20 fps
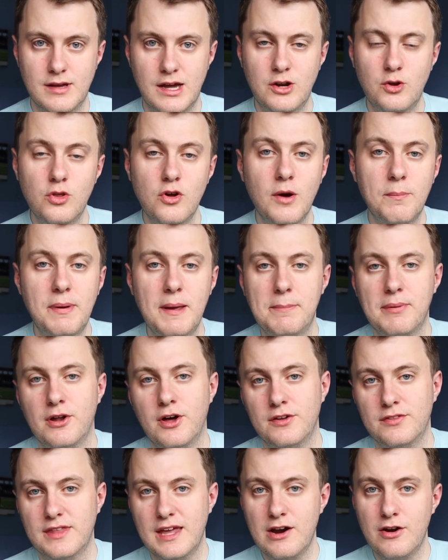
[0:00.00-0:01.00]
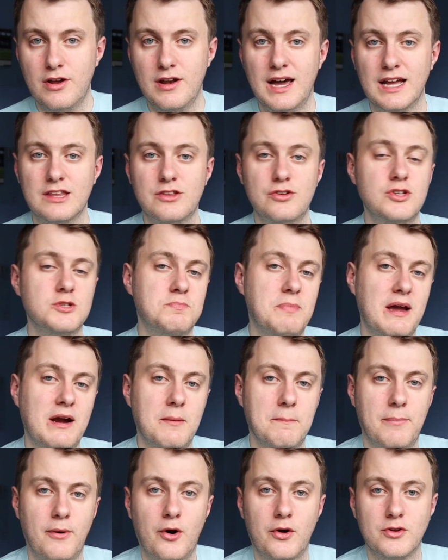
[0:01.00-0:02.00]
I know there are people out there who like to use bigger
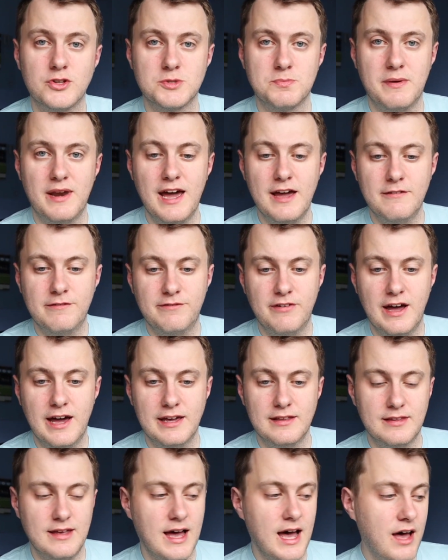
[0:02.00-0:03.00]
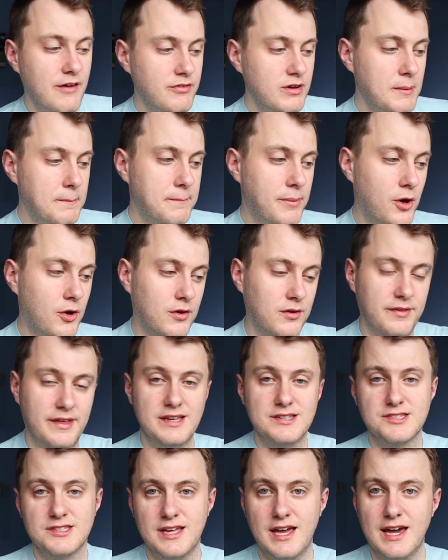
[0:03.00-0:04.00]
bottles, but I find that having a bottle
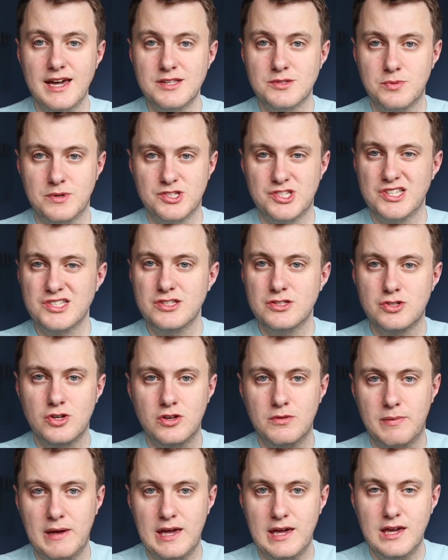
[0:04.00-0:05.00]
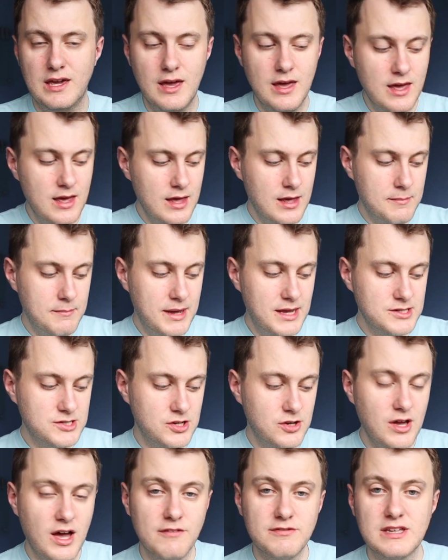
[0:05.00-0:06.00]
this size, which isn't too big, means that
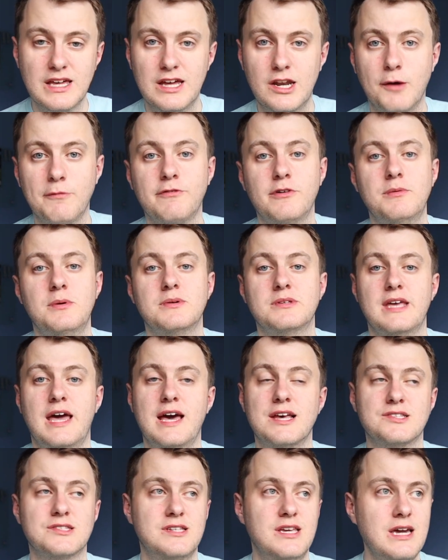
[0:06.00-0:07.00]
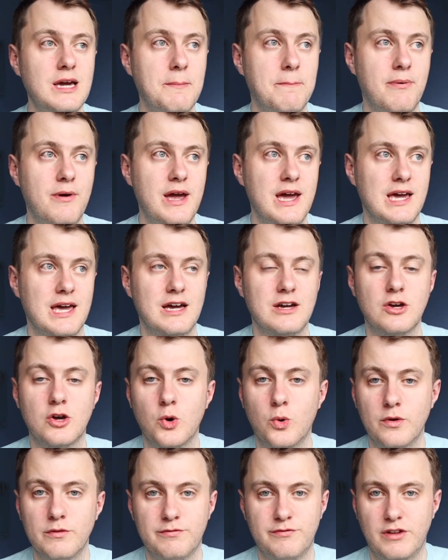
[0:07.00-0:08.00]
you have to get up from your desk, take a break, and
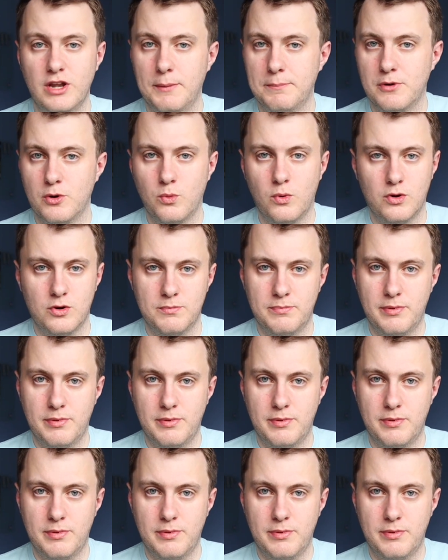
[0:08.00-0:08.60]
go and fill up your water